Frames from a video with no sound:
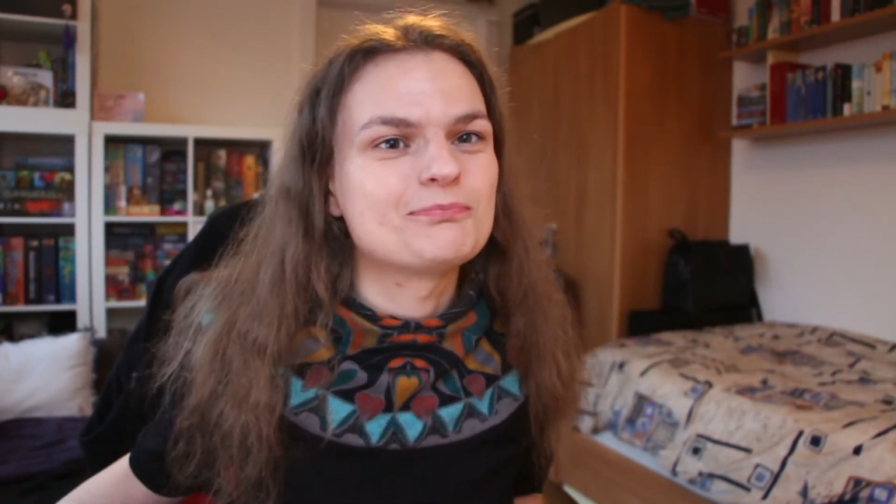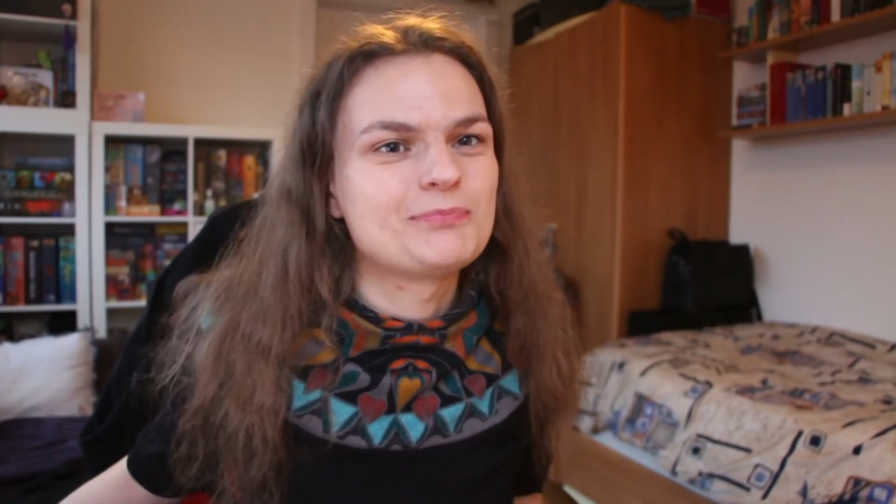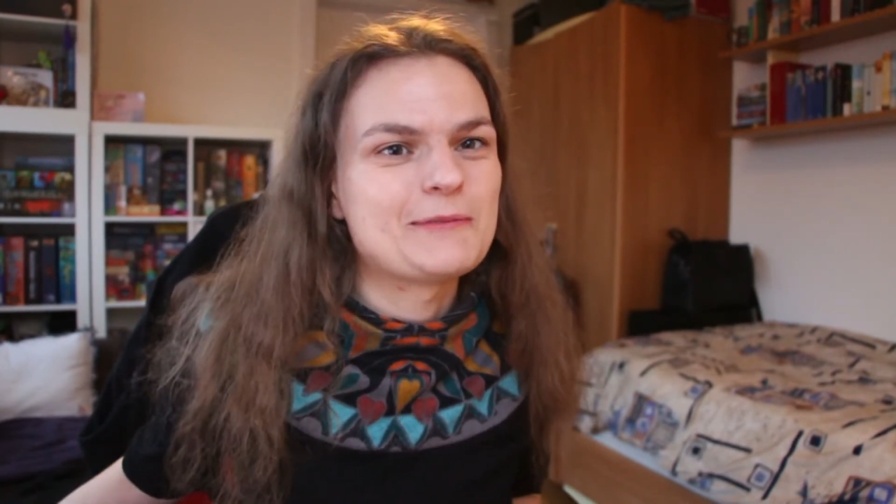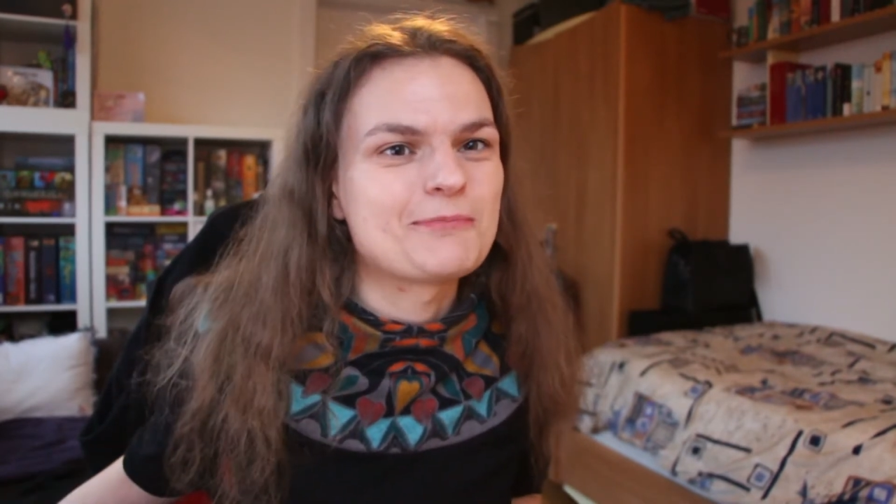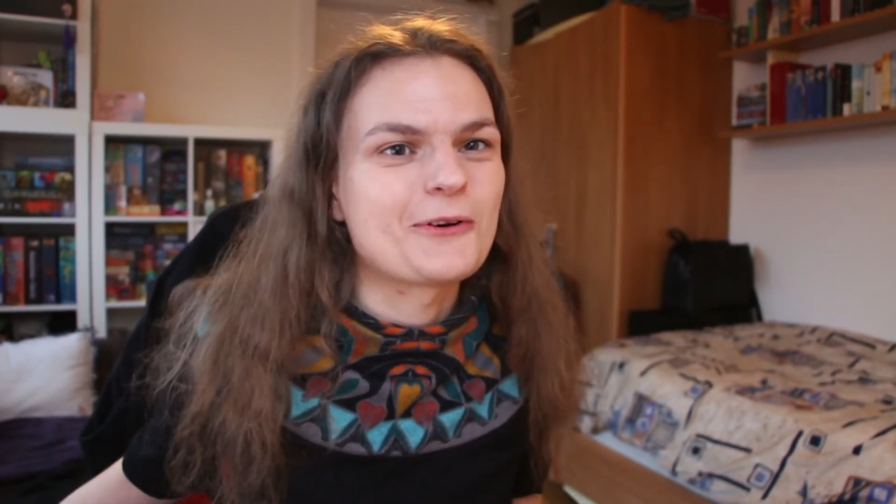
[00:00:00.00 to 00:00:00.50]

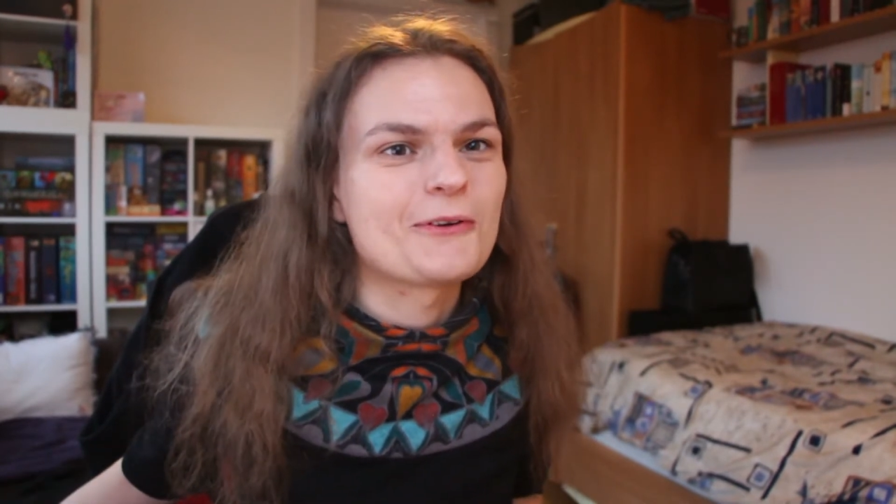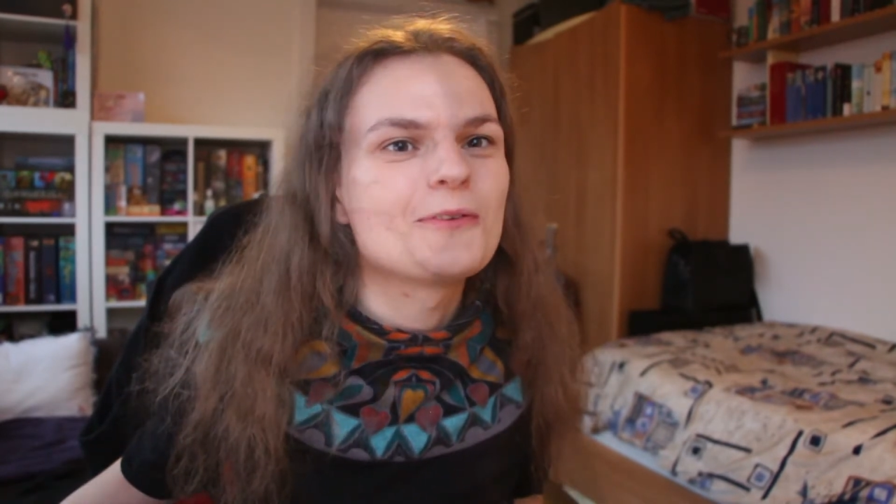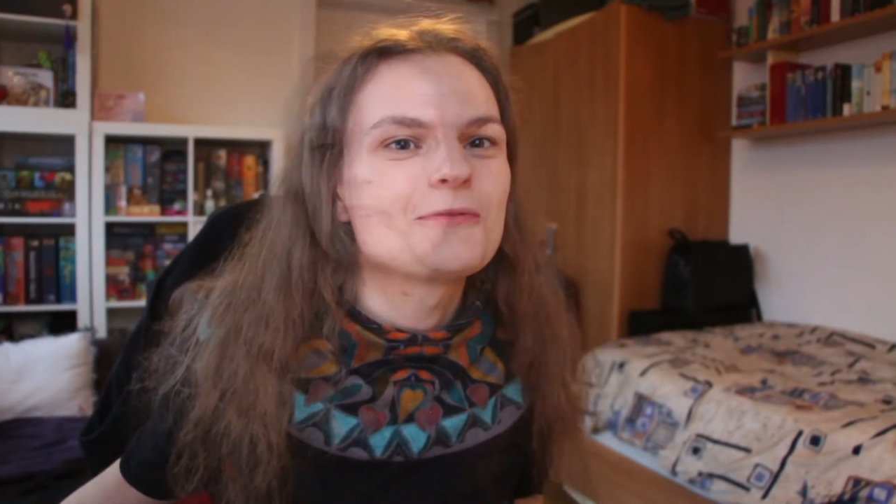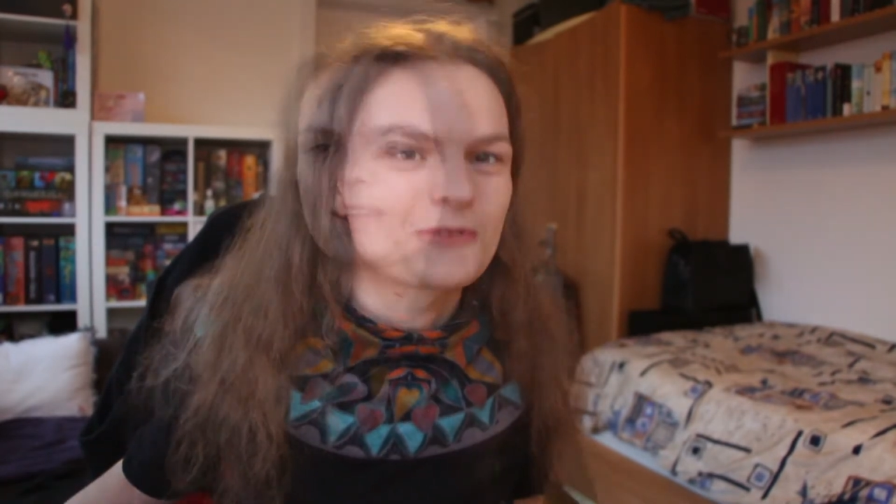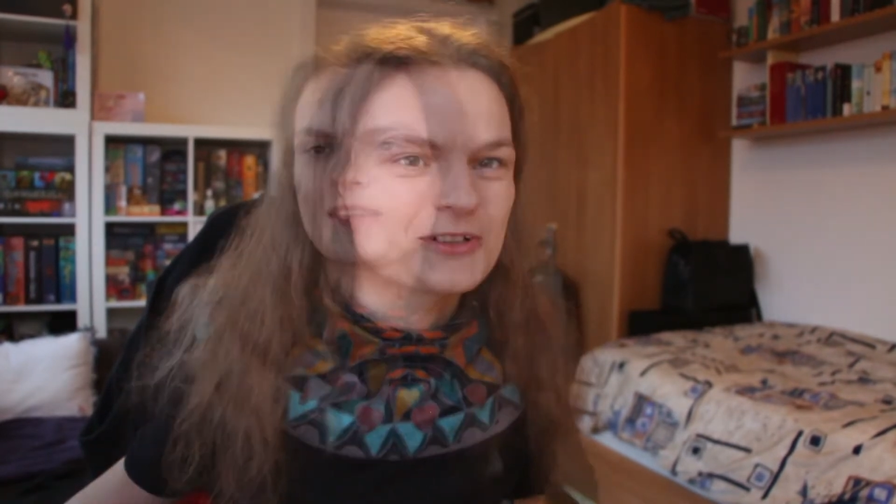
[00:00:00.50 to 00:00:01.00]

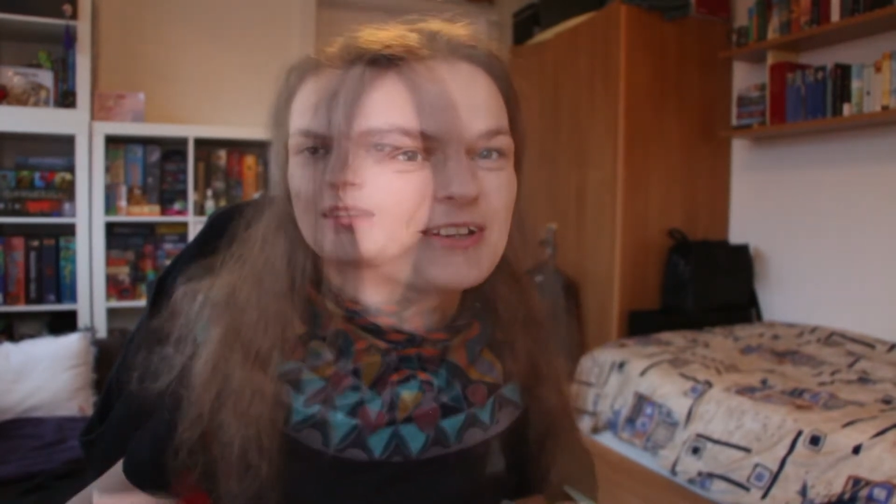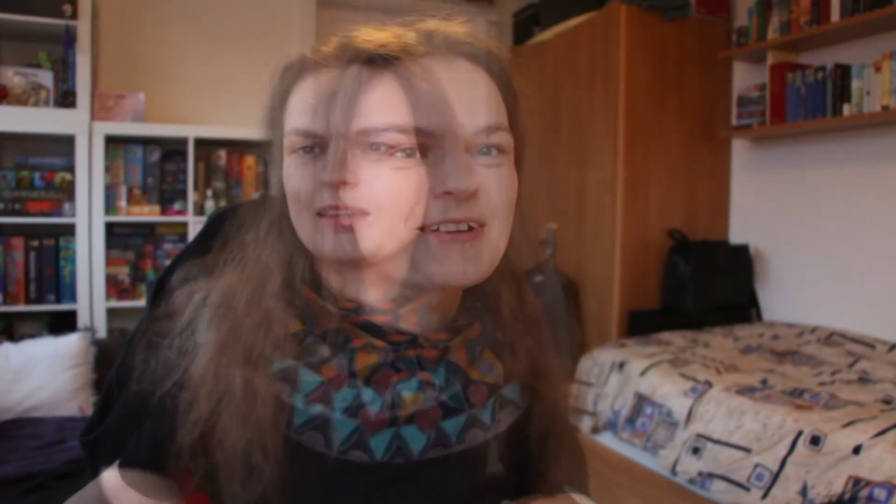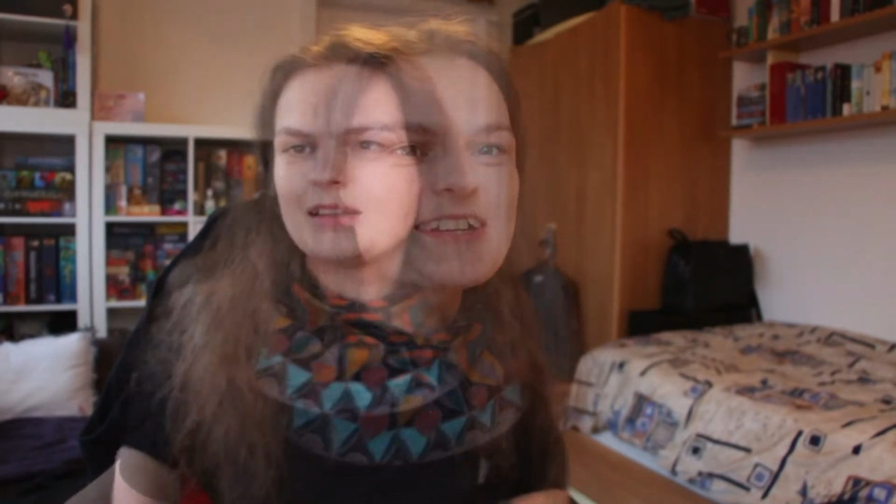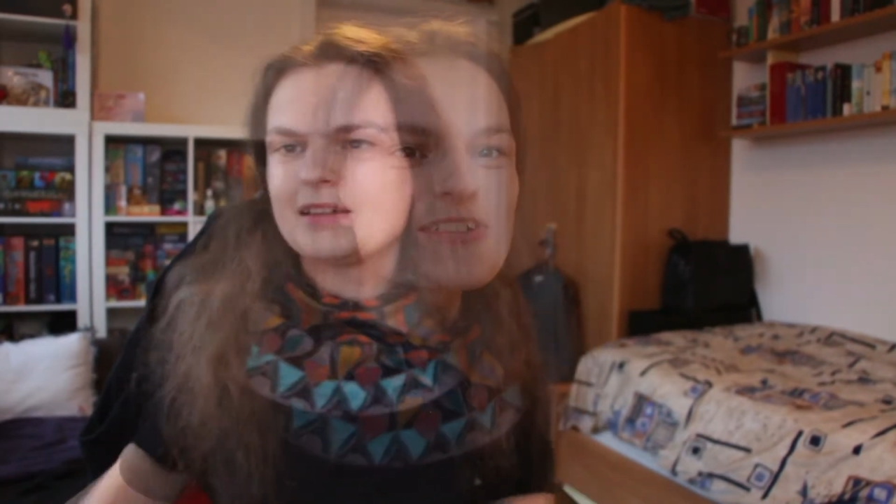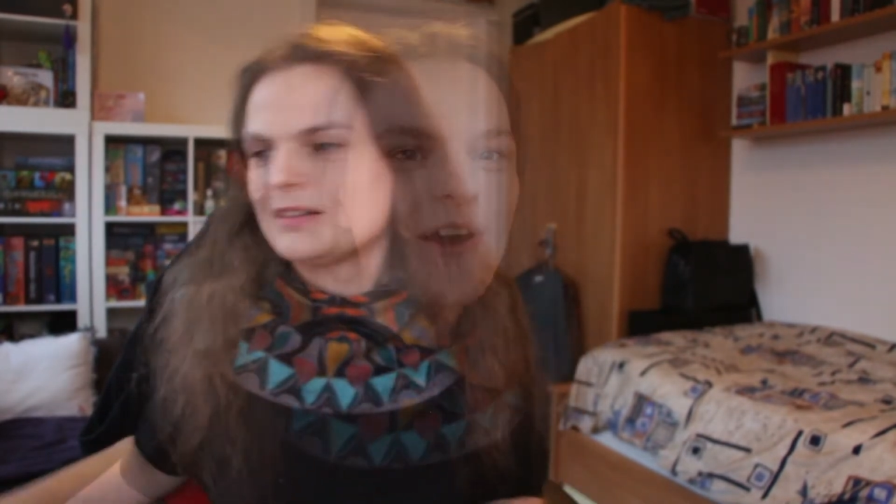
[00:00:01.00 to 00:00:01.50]
people for the
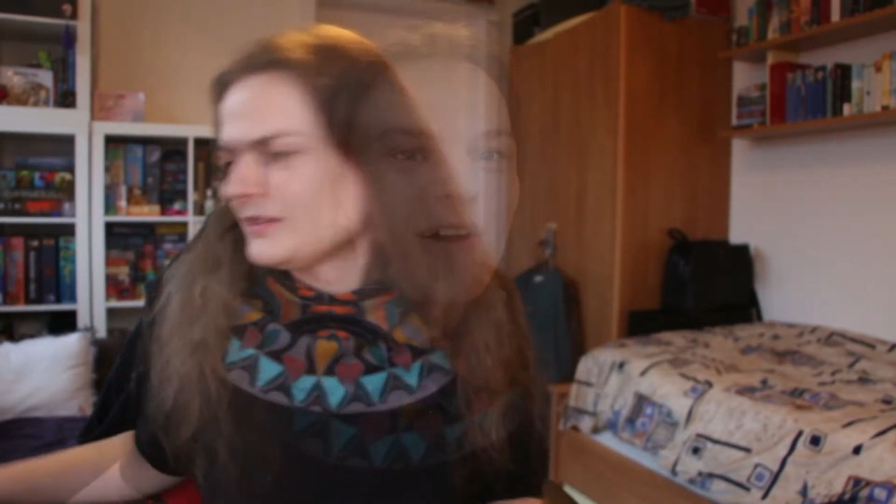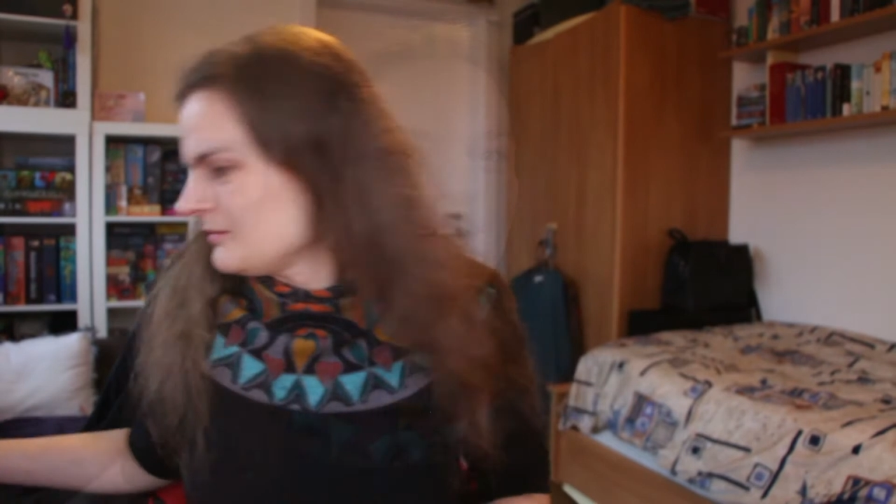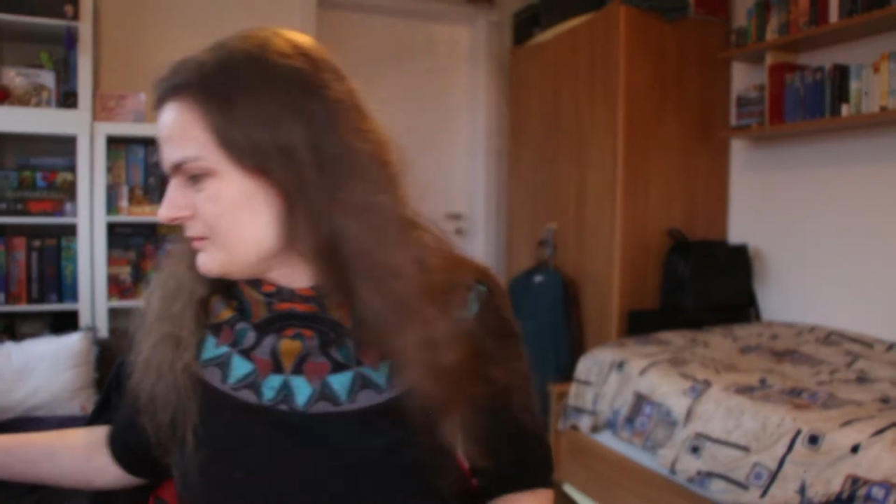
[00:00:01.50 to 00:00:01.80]
lucky draw.